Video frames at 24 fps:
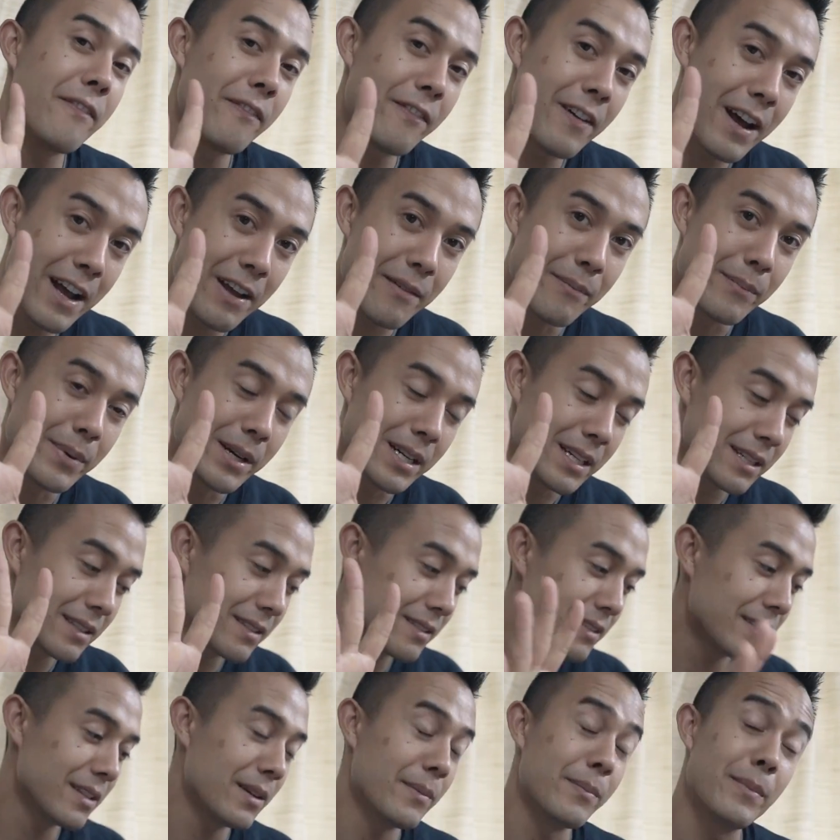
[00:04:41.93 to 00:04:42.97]

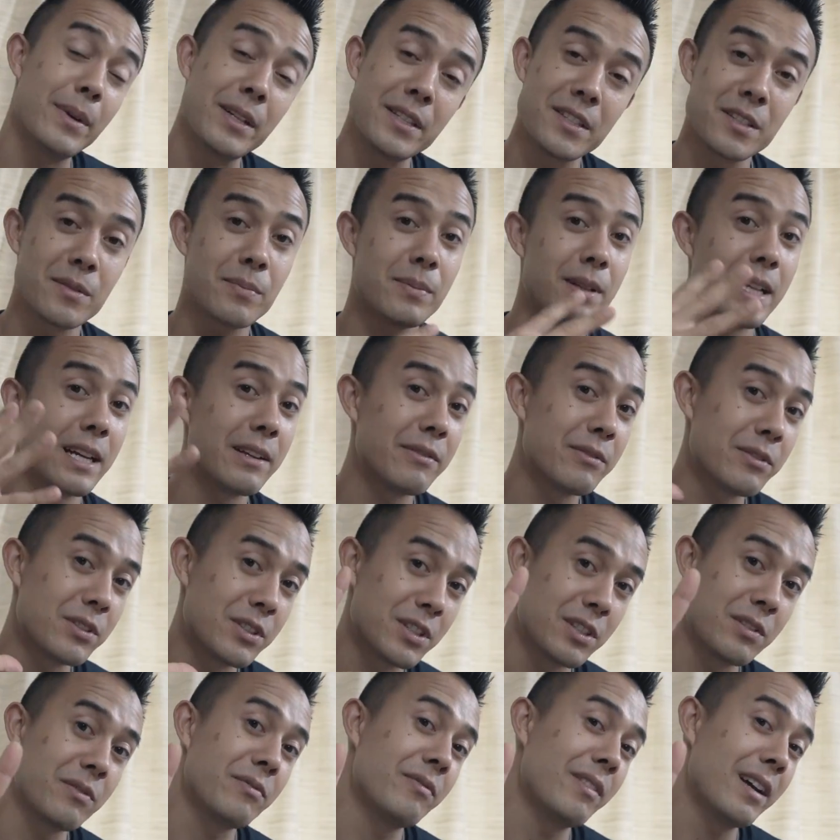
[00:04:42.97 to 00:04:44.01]
$5, a month supply for
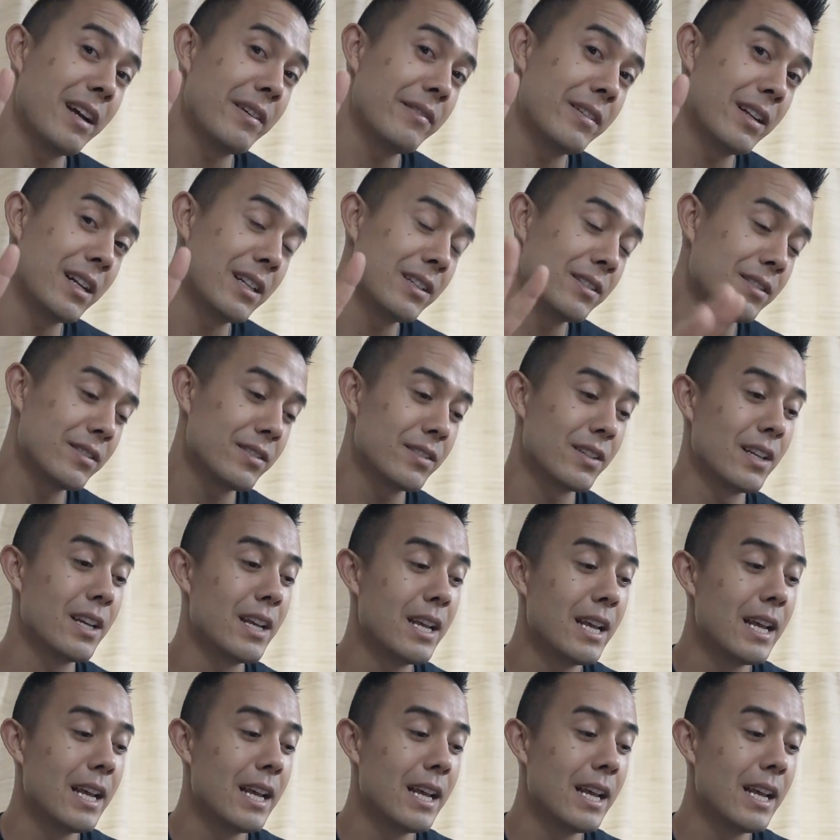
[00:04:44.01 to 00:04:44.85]
just $5,